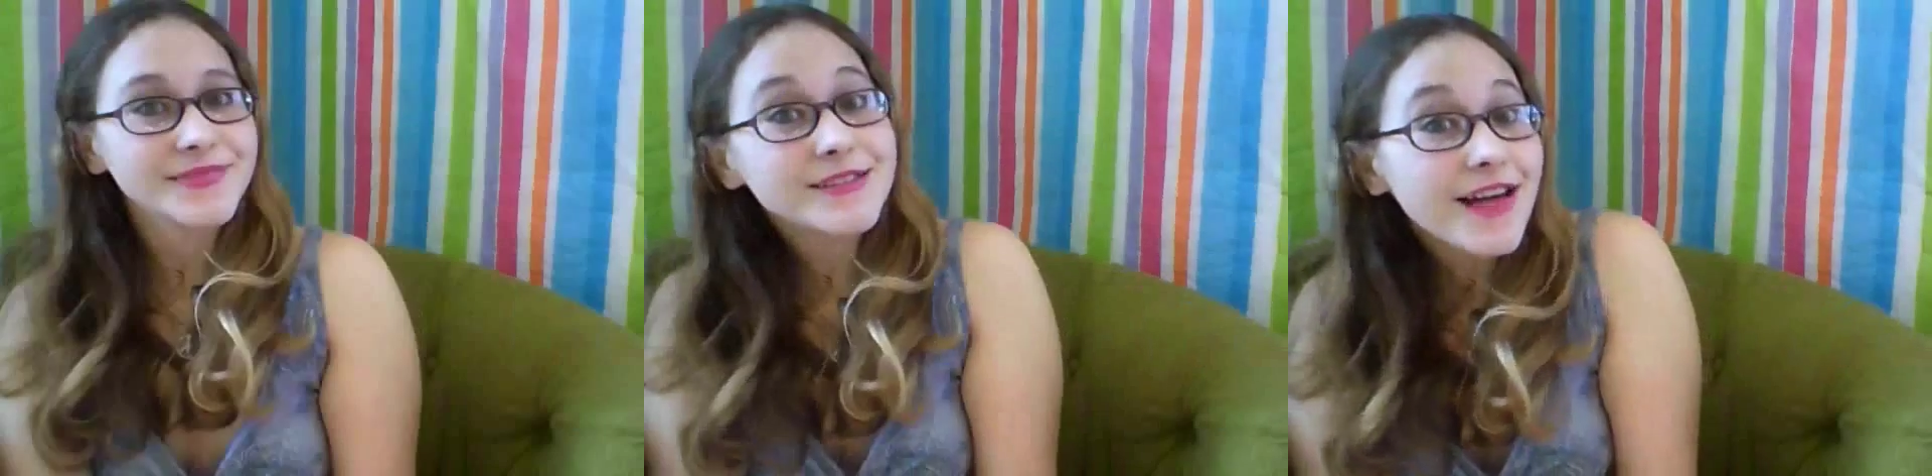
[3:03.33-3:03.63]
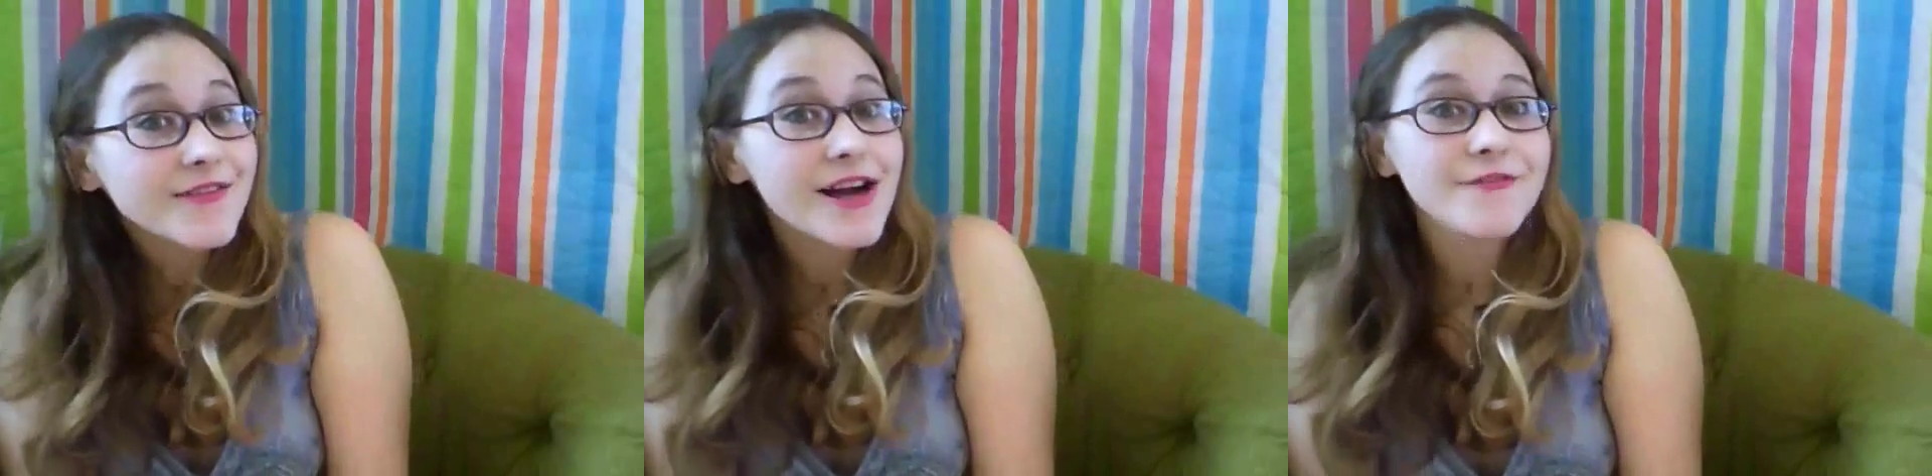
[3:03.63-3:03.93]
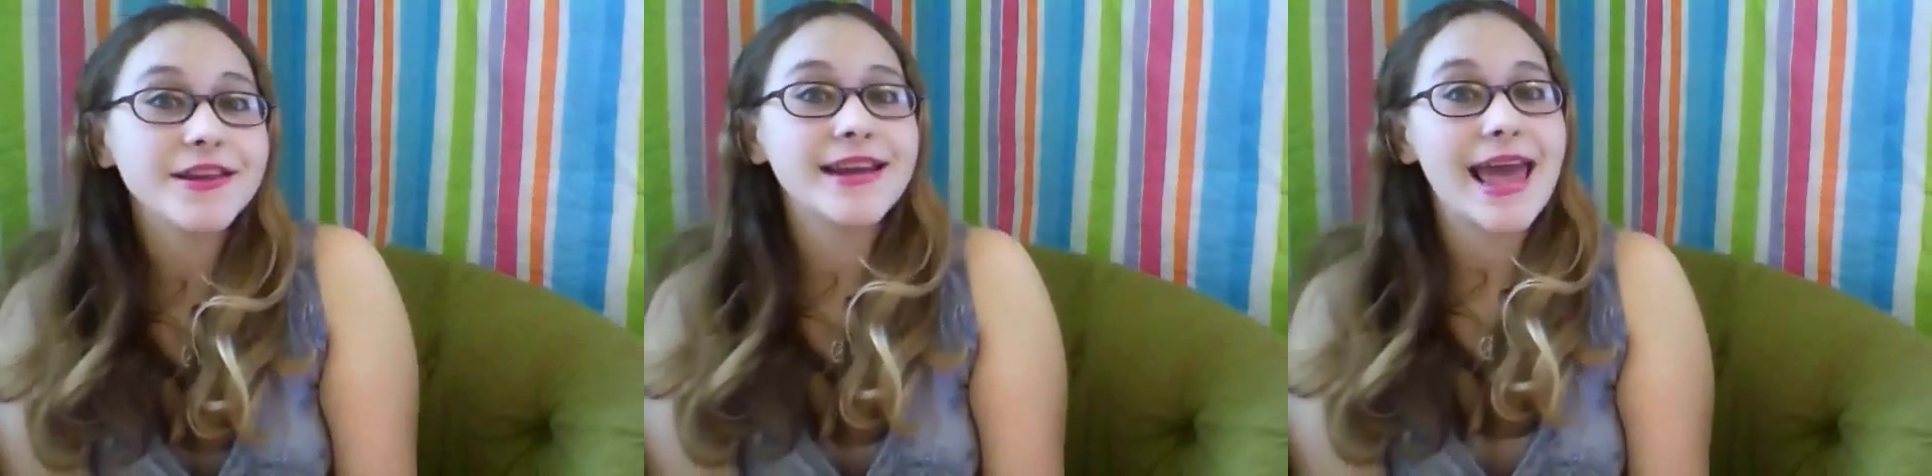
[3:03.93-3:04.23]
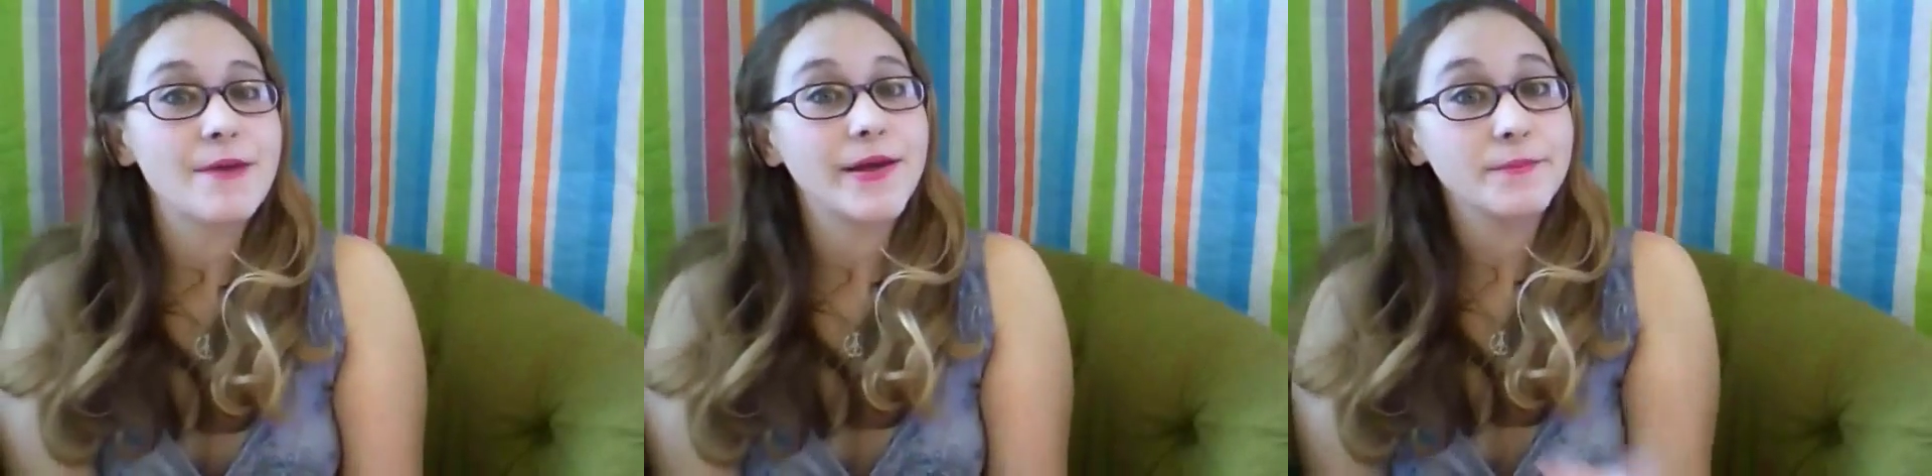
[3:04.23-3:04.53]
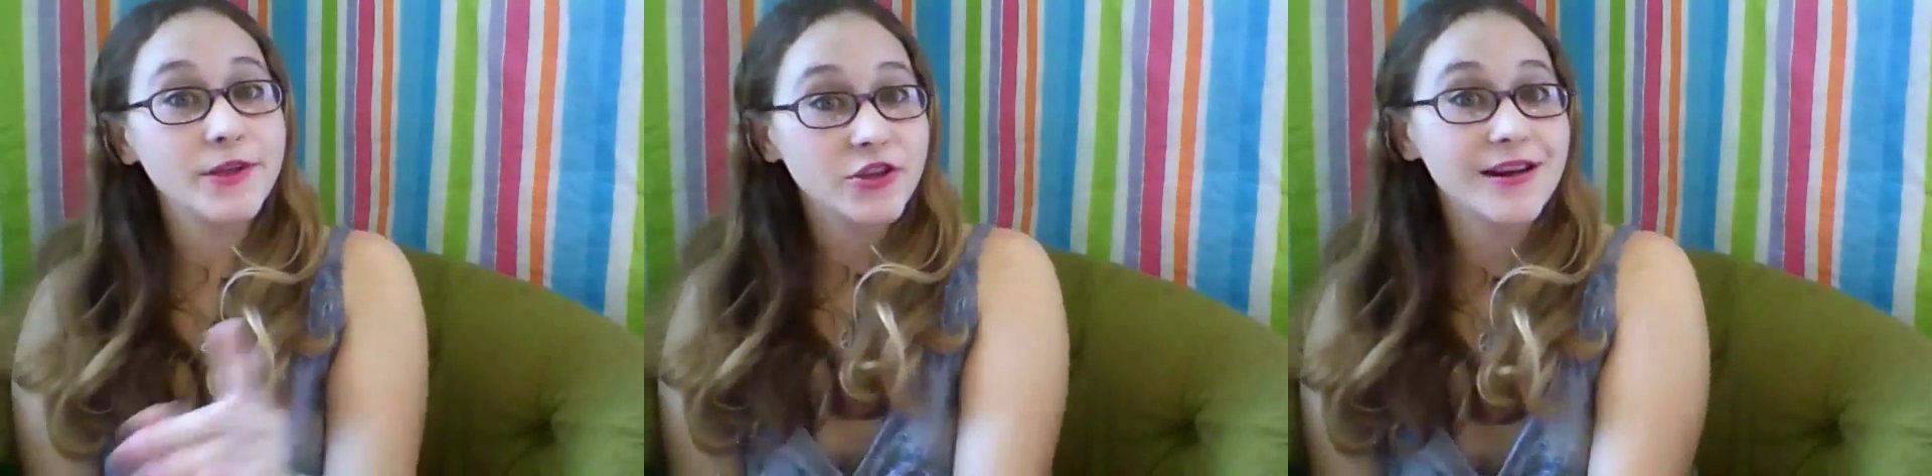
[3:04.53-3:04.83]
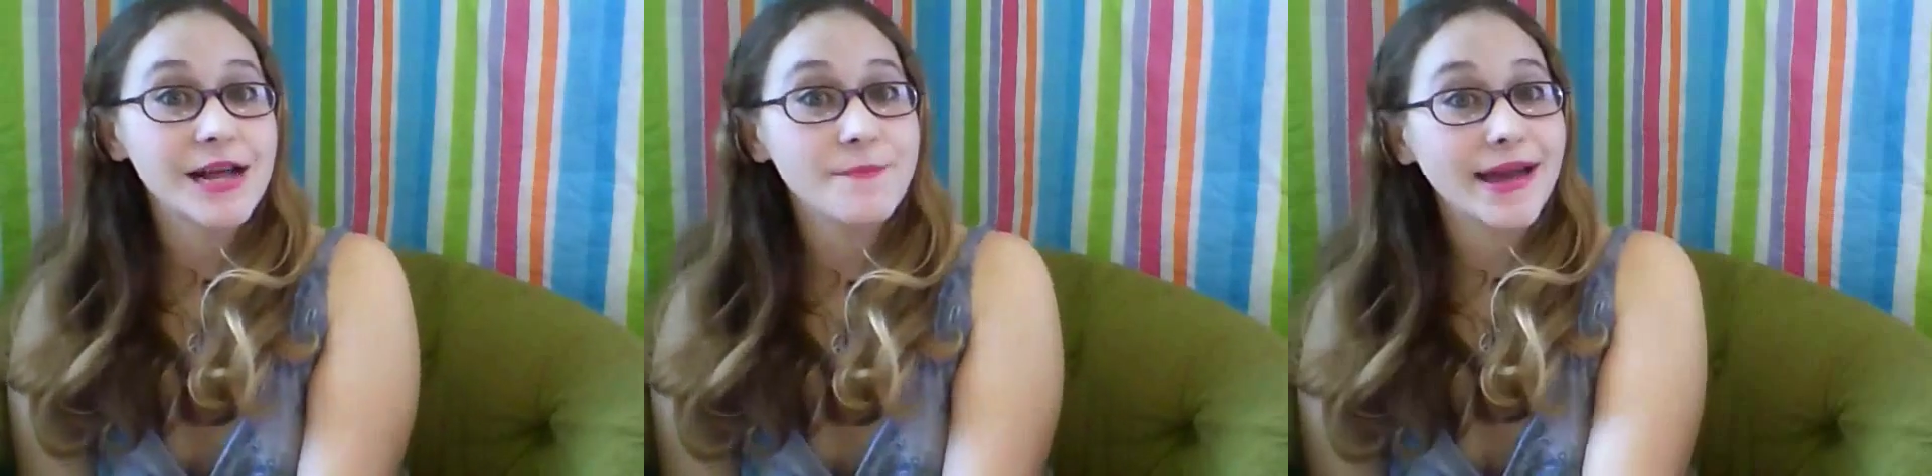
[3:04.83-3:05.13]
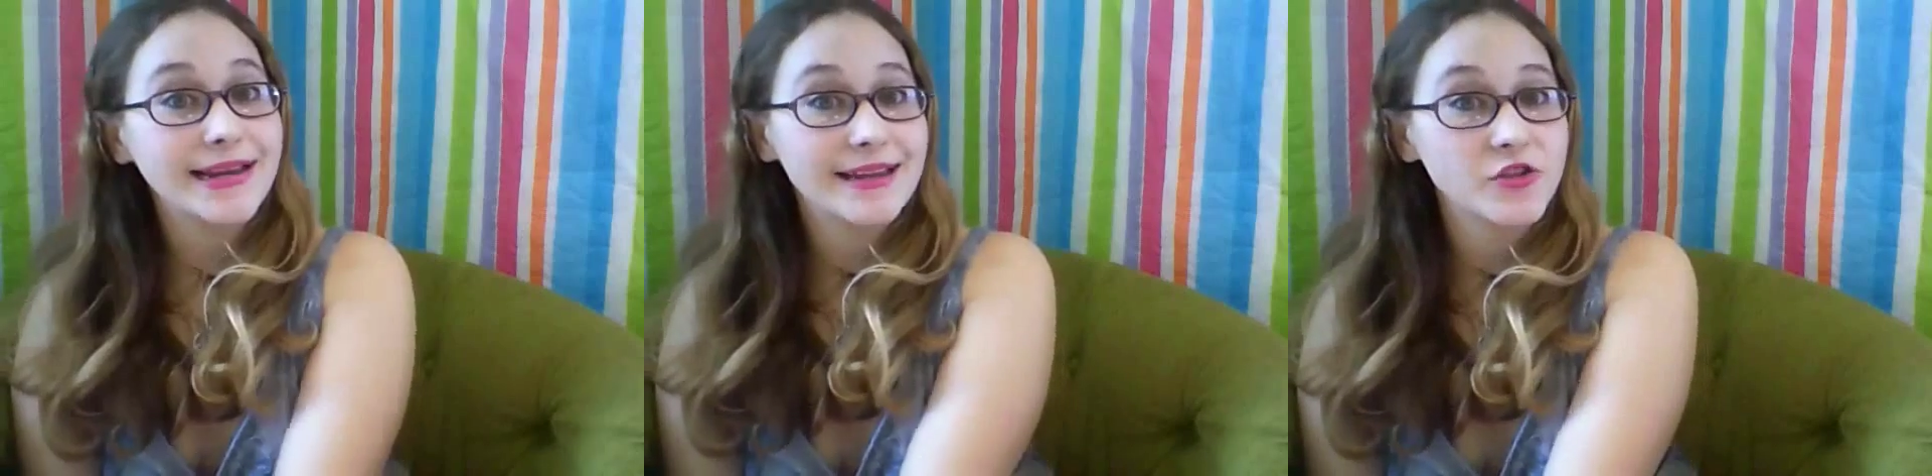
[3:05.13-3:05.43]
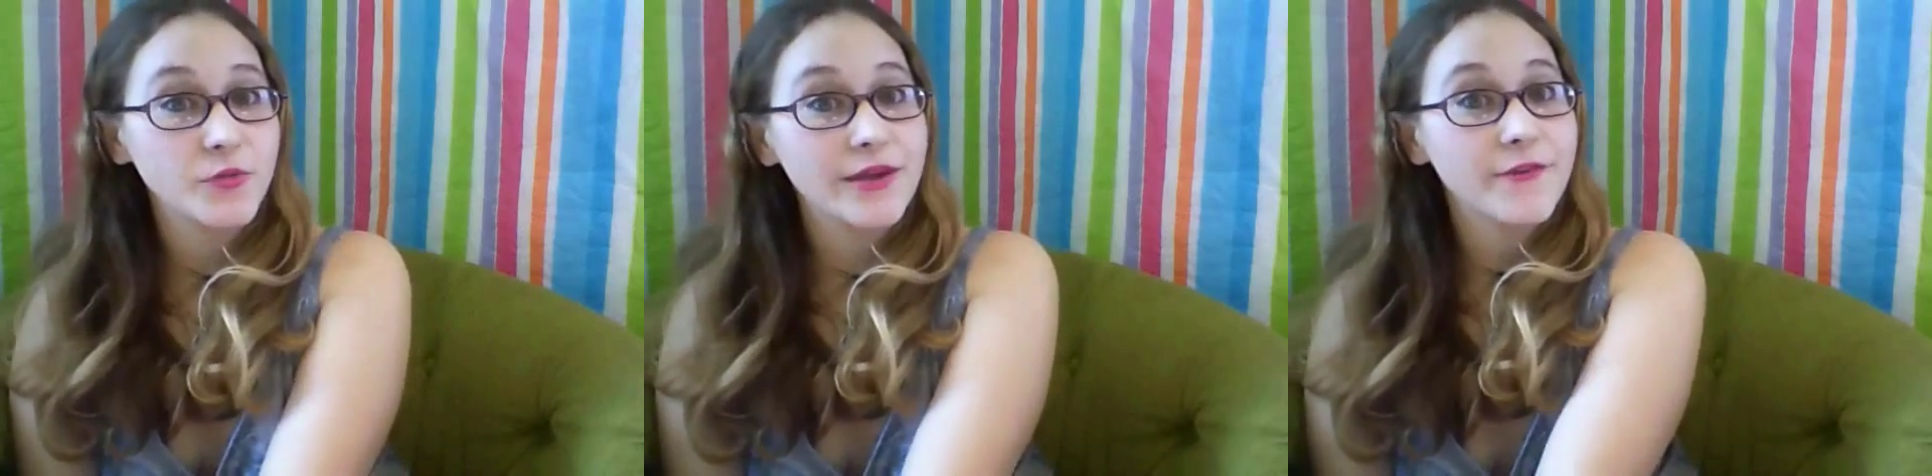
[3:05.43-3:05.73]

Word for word: That's all I've got for you today, but be sure to come back next week